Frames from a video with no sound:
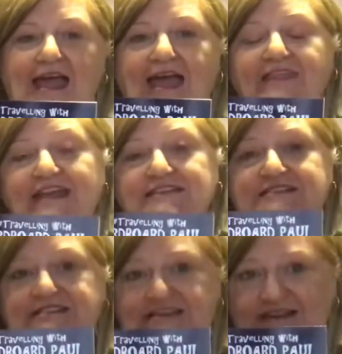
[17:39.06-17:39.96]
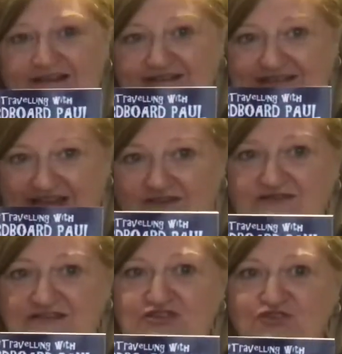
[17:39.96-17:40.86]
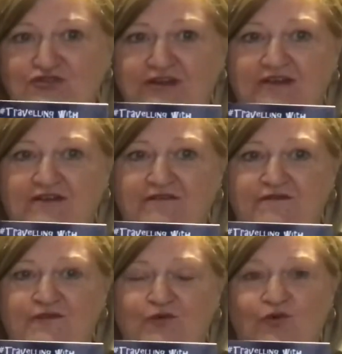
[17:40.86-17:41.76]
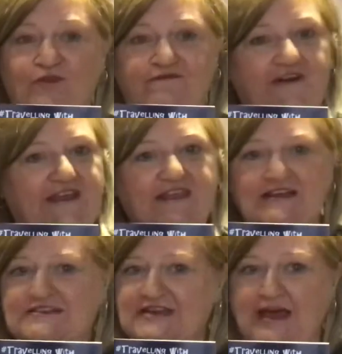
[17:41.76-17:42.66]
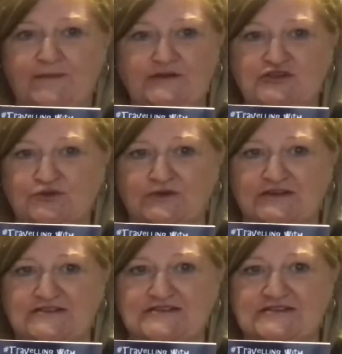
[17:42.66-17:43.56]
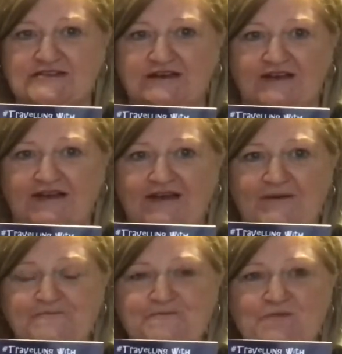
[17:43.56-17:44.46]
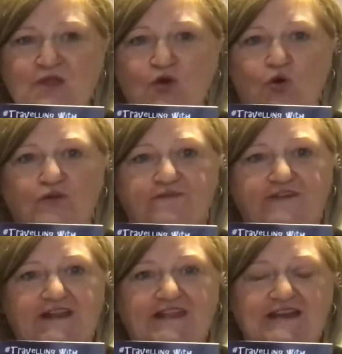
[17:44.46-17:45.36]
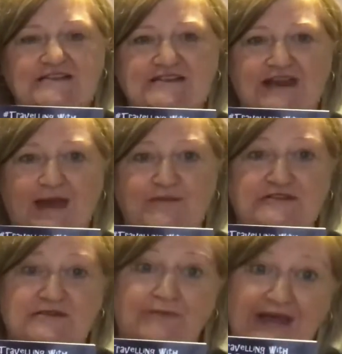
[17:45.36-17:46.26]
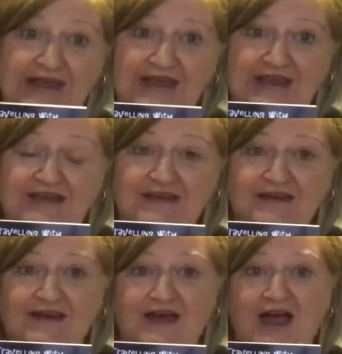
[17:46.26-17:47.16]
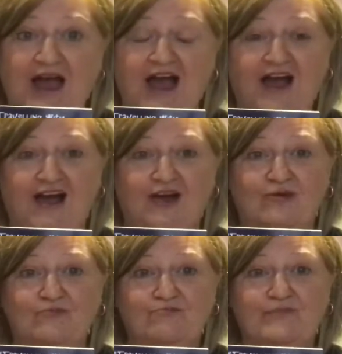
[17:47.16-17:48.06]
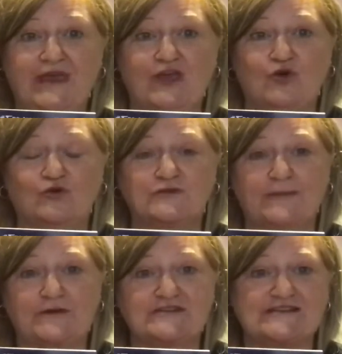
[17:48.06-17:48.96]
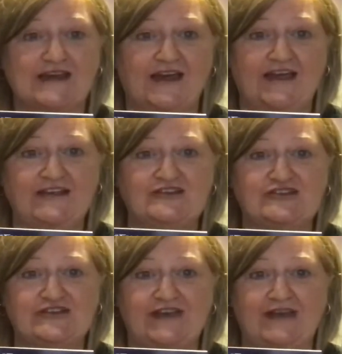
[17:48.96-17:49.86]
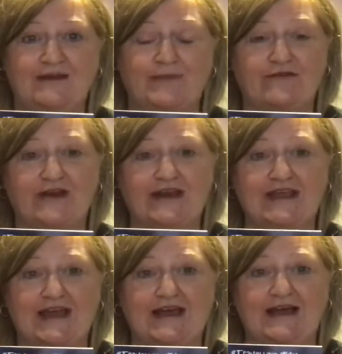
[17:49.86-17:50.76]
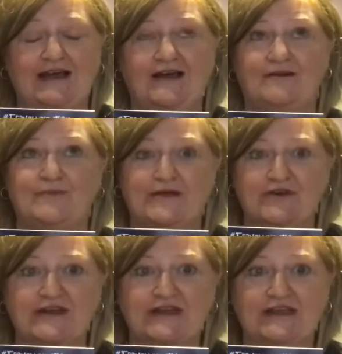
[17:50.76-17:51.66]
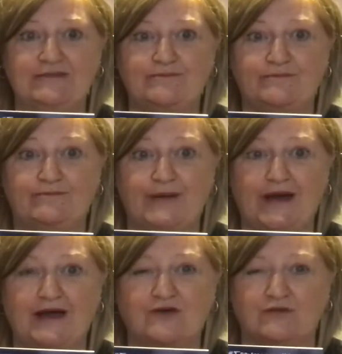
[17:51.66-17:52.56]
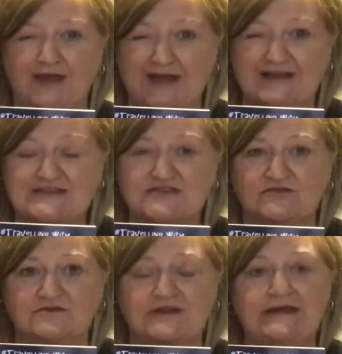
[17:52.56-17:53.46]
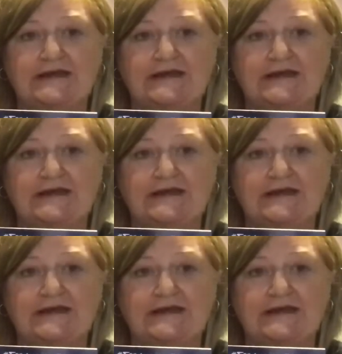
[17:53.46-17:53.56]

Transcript: And that tells the story of all the funny things that happened to us, all the funny things that happened to me, being called up on stage in Bunratty Park or Castle